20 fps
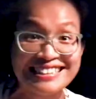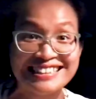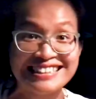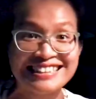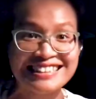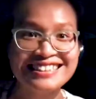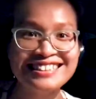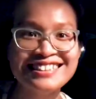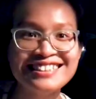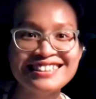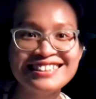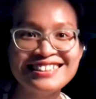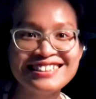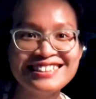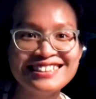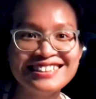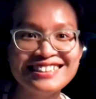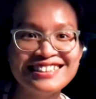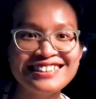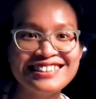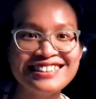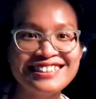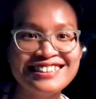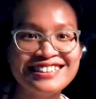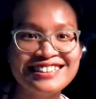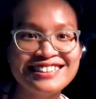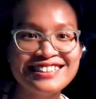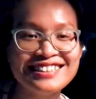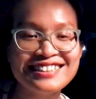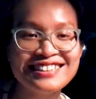
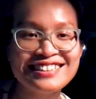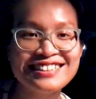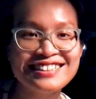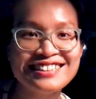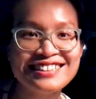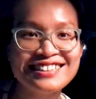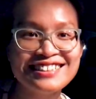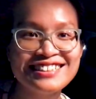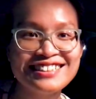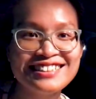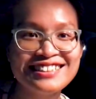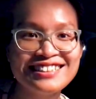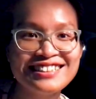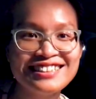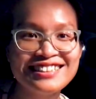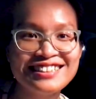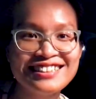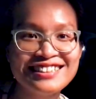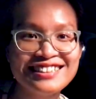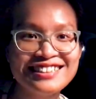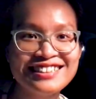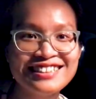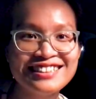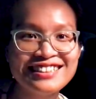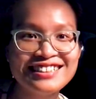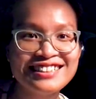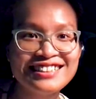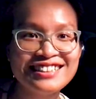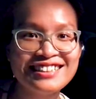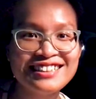
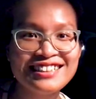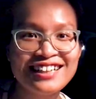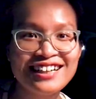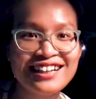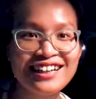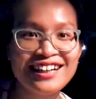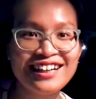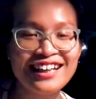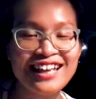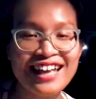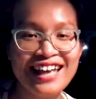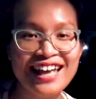The person shown says nothing.